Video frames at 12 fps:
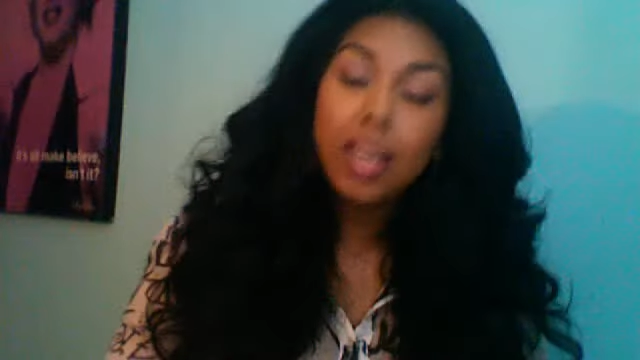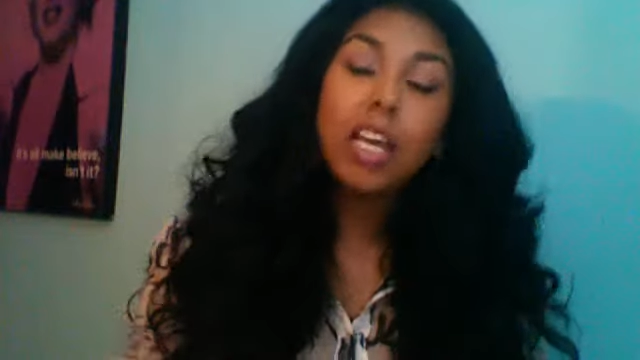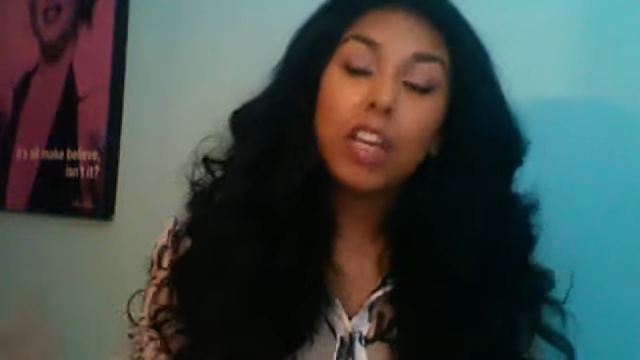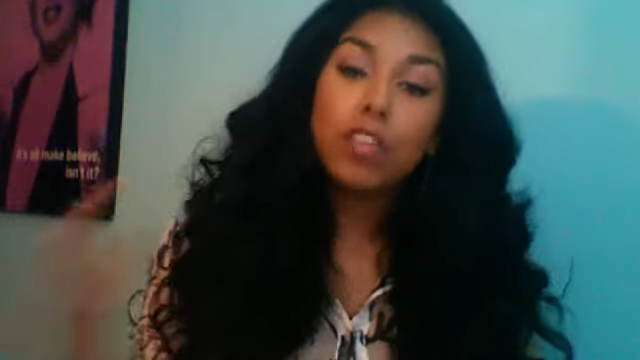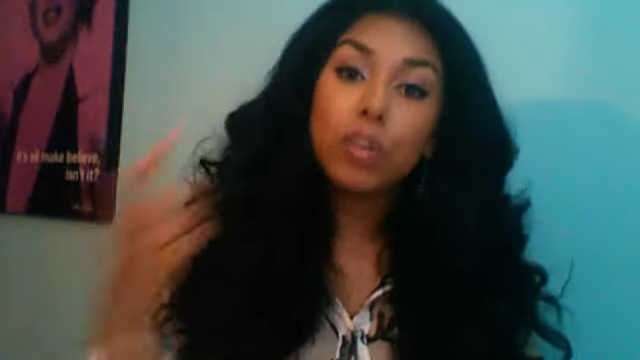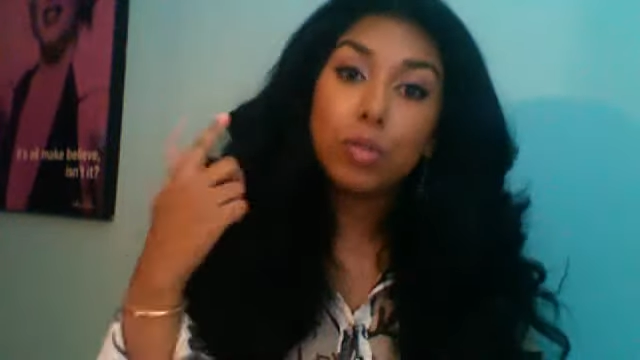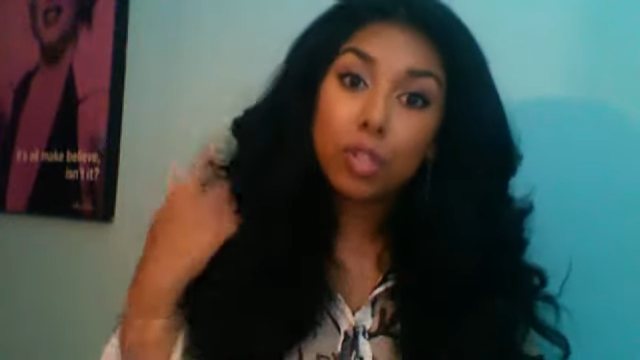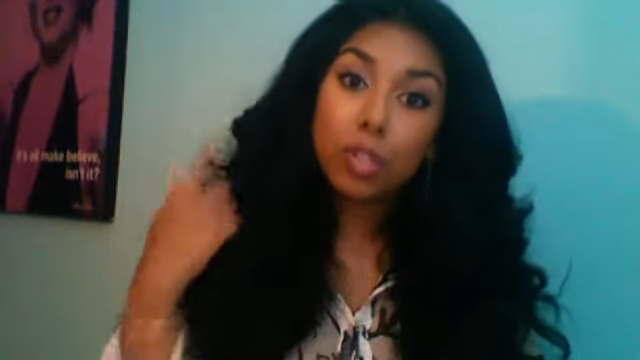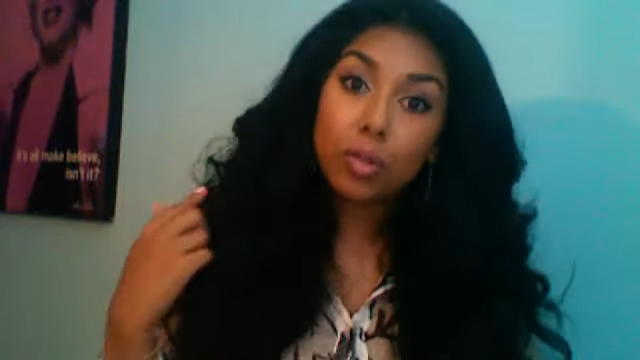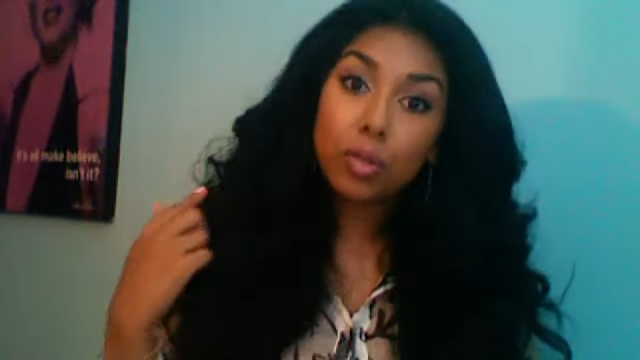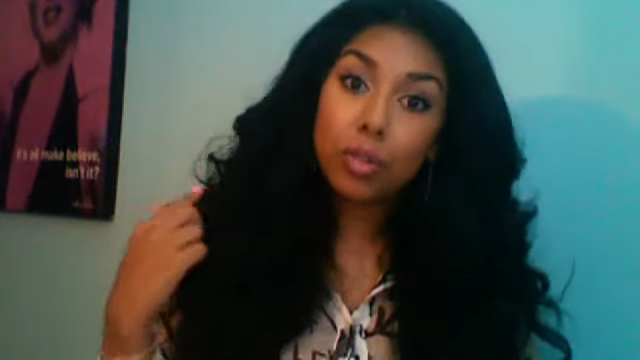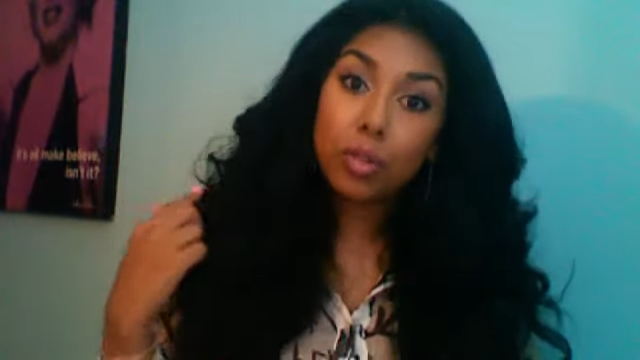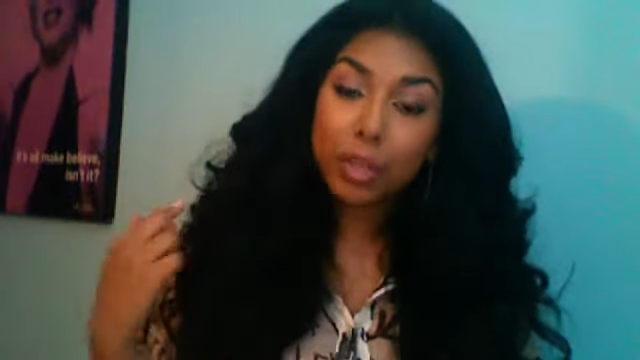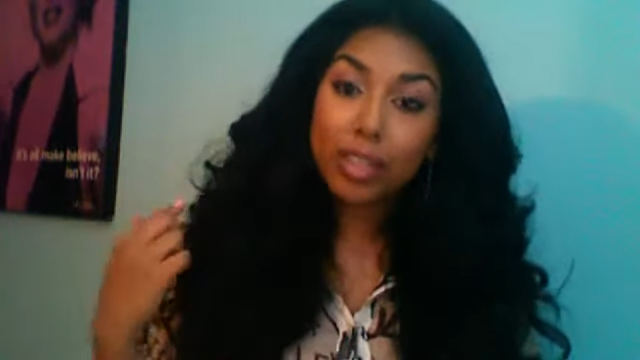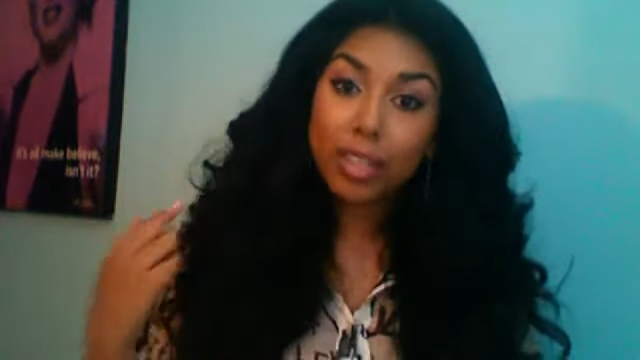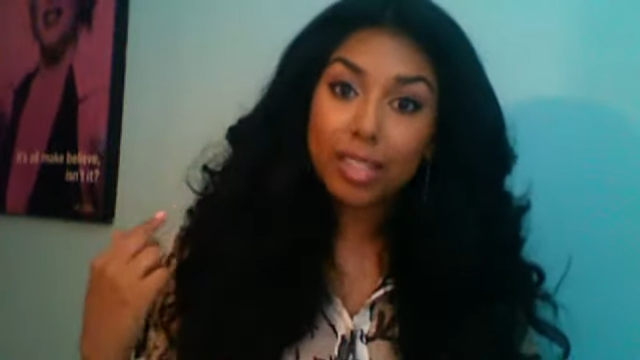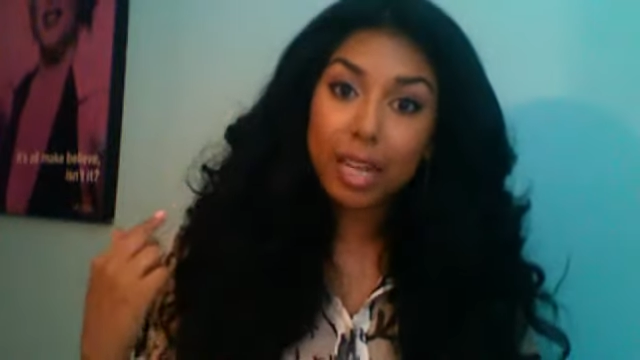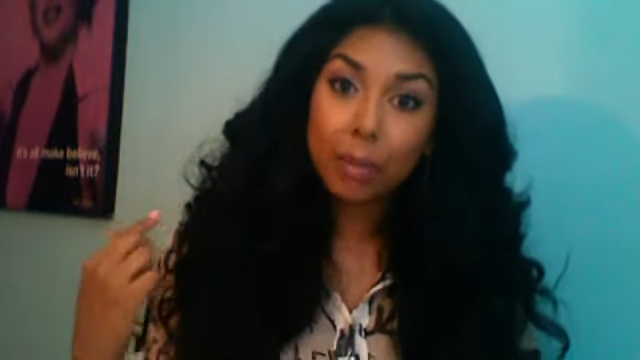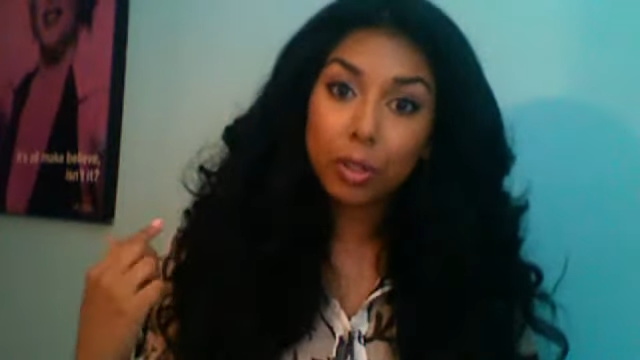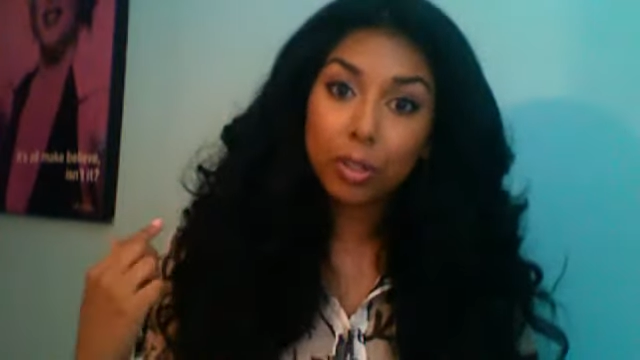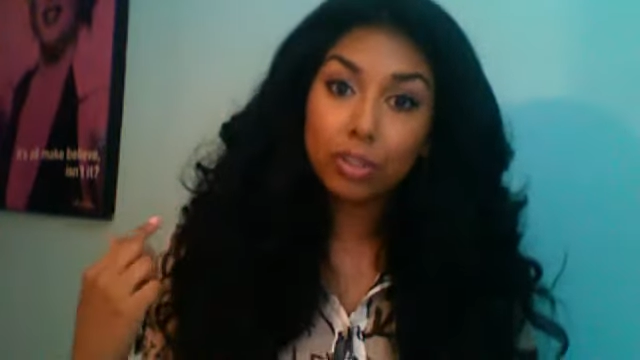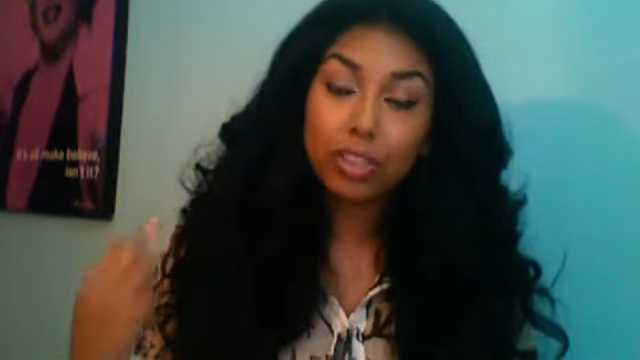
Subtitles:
if you do those ringlet type curls,